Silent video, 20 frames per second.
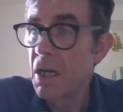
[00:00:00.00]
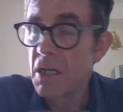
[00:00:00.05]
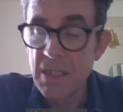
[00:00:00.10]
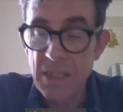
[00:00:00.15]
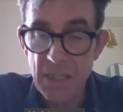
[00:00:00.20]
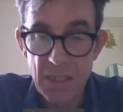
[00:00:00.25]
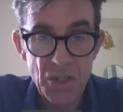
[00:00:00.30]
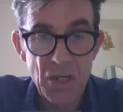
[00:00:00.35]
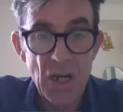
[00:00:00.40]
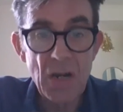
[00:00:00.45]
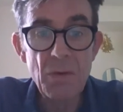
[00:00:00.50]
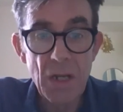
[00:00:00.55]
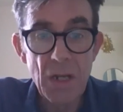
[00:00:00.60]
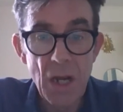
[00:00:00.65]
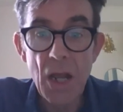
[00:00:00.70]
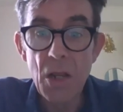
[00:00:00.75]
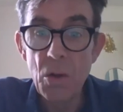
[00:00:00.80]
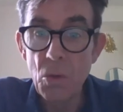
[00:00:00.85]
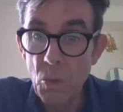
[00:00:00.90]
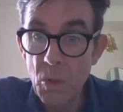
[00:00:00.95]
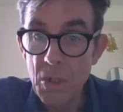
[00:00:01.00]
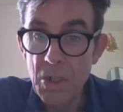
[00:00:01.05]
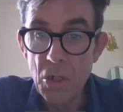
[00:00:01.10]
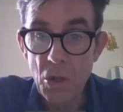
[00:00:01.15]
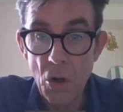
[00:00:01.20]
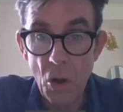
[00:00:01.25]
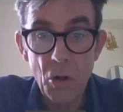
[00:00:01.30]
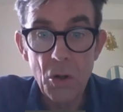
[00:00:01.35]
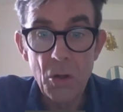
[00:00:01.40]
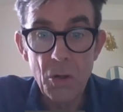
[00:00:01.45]
generally always
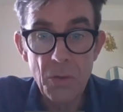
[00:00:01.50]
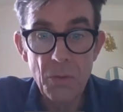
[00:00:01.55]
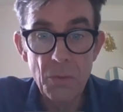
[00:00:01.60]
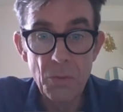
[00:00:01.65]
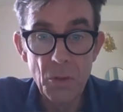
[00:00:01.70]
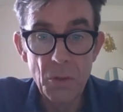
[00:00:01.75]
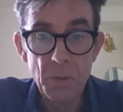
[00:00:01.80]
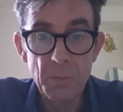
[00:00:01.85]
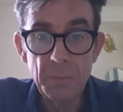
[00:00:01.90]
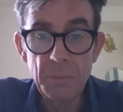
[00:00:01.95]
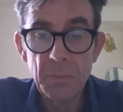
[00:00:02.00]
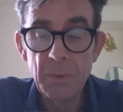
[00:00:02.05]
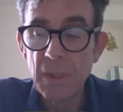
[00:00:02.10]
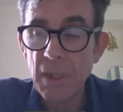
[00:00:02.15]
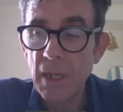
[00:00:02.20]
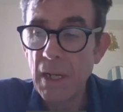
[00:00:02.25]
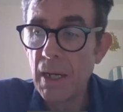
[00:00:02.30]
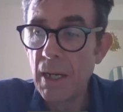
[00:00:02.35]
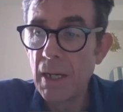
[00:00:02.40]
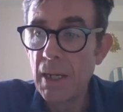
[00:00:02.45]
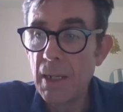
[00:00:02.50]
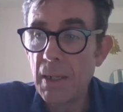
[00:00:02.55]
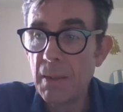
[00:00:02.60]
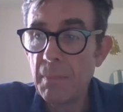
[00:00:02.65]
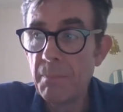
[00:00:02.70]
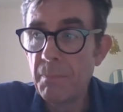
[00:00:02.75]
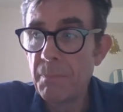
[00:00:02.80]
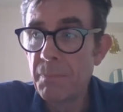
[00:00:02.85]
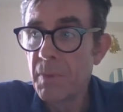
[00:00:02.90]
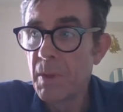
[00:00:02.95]
lock the room,
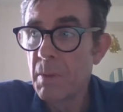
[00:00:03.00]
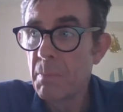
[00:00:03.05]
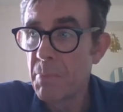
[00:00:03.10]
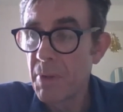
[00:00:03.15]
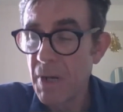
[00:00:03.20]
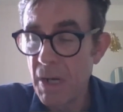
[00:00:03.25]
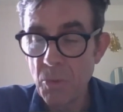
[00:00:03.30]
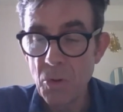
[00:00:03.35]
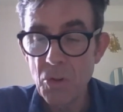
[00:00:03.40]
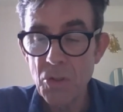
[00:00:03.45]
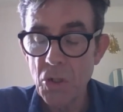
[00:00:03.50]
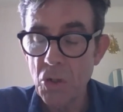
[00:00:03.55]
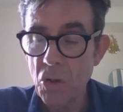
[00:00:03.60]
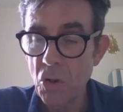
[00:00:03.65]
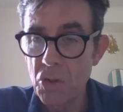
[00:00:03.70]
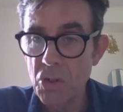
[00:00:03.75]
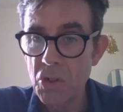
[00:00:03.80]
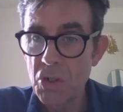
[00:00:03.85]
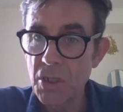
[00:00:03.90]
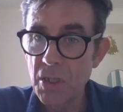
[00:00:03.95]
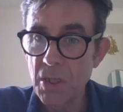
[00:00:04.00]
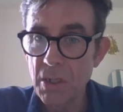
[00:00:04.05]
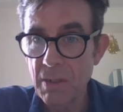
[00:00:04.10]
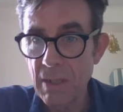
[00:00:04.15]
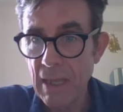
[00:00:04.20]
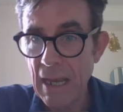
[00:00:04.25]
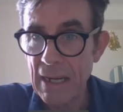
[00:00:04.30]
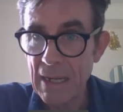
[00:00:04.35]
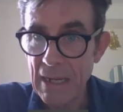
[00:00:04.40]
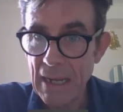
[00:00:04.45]
but I'm also conscious
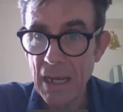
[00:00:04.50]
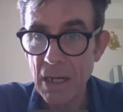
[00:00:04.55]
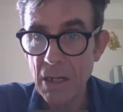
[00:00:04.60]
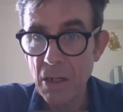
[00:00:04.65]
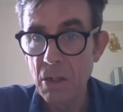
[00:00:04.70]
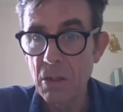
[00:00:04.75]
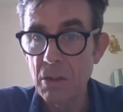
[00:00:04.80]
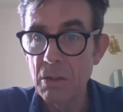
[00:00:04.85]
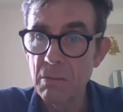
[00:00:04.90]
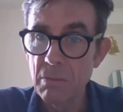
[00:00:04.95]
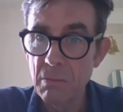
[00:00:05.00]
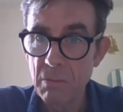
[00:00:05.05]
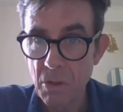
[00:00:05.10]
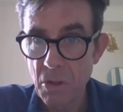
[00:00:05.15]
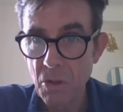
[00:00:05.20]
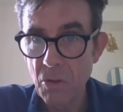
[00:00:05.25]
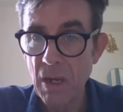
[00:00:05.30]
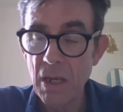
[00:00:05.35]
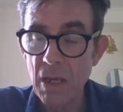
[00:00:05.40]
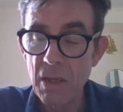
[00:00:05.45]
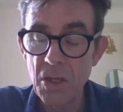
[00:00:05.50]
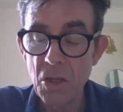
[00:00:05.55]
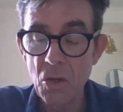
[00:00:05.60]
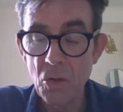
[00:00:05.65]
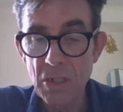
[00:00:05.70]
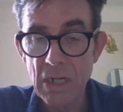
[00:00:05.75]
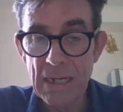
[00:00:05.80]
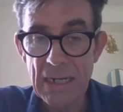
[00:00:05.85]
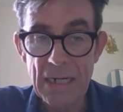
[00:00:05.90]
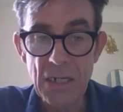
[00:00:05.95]
that can create the odd
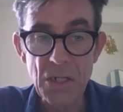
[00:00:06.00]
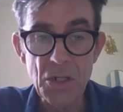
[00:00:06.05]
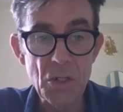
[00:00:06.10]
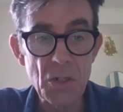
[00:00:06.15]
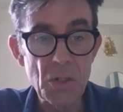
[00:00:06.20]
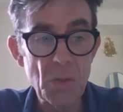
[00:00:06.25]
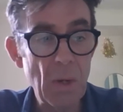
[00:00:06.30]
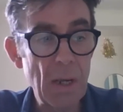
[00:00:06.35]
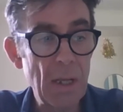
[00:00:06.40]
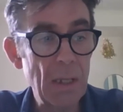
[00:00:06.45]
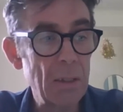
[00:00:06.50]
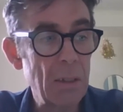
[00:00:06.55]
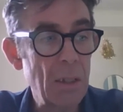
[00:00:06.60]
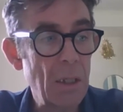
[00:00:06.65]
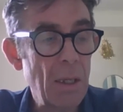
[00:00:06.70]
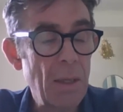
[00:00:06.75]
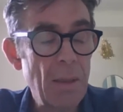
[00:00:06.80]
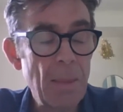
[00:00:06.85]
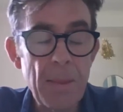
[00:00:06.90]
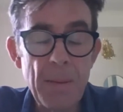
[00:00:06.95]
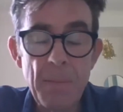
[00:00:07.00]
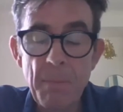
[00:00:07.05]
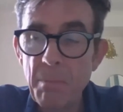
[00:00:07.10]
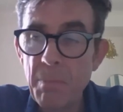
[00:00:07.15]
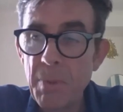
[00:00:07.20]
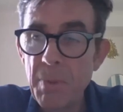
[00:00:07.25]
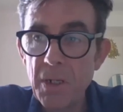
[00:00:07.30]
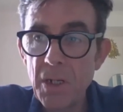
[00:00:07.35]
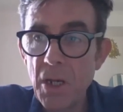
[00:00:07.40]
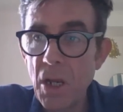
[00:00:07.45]
glitch as well.
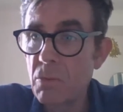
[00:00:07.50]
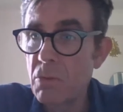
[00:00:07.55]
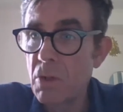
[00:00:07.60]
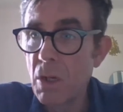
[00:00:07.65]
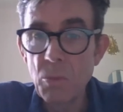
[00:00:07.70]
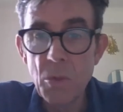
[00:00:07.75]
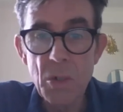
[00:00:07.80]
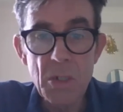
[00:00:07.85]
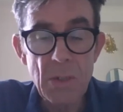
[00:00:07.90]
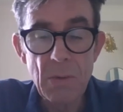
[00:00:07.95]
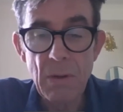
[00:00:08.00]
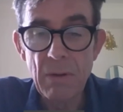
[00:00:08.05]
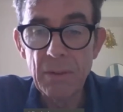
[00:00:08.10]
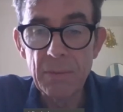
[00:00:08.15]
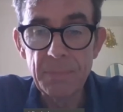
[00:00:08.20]
But no, none whatsoever.